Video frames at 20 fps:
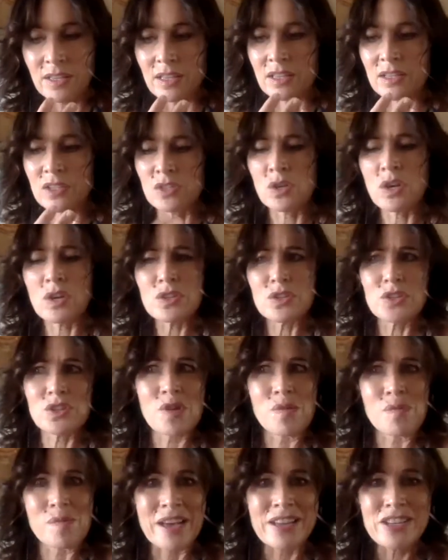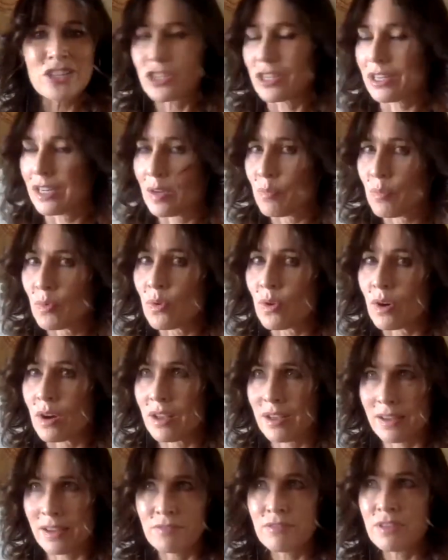It's not so much anymore,
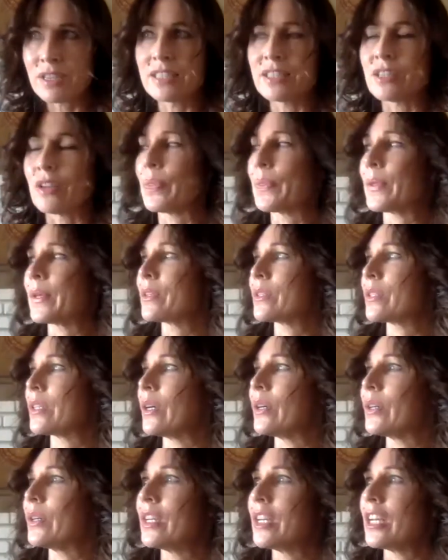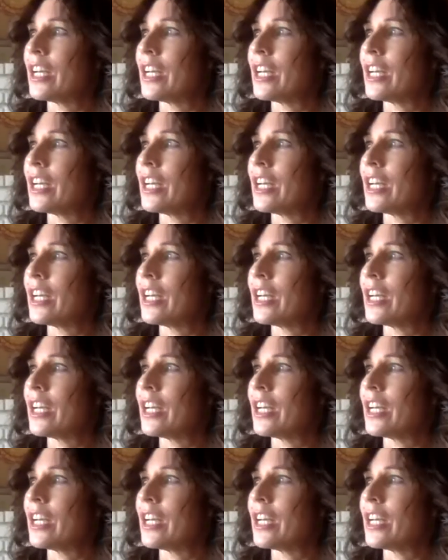and I really don't think so,